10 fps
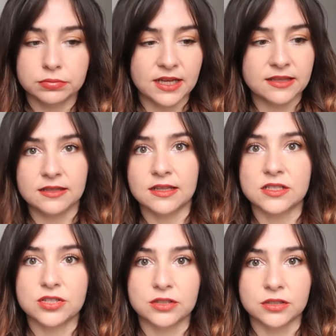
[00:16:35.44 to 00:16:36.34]
I think
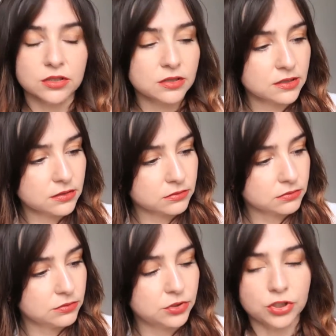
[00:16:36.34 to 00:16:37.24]
that's a really good little
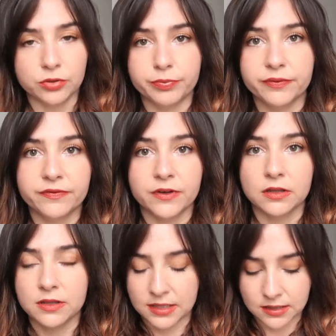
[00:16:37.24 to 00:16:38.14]
dupe for
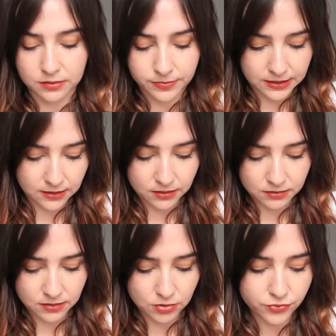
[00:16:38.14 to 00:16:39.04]
the Naked palette.
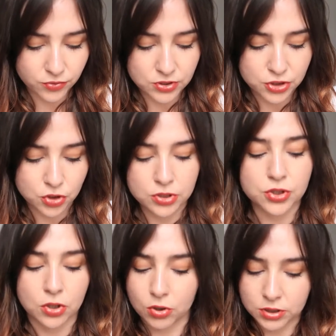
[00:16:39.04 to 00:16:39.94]
Although it's not as
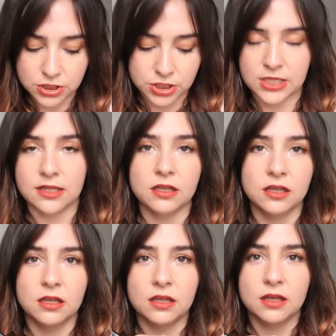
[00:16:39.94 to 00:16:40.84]
orangey,
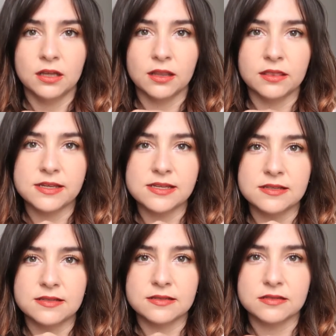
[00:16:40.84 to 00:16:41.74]
I think
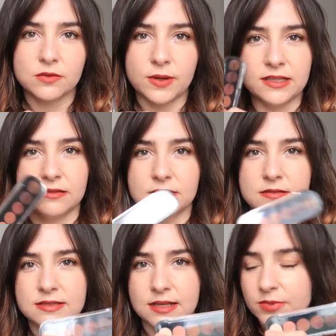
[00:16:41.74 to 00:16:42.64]
it's quite
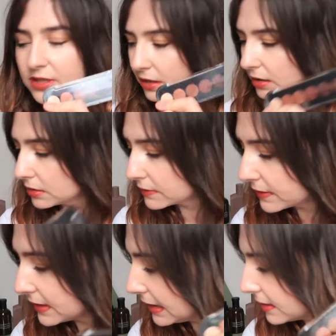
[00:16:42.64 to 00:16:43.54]
similar to
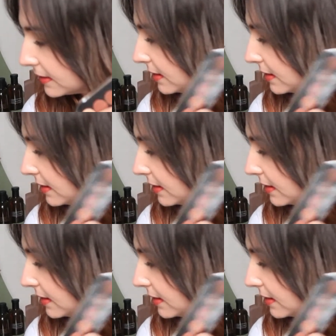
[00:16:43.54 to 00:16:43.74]
the Naked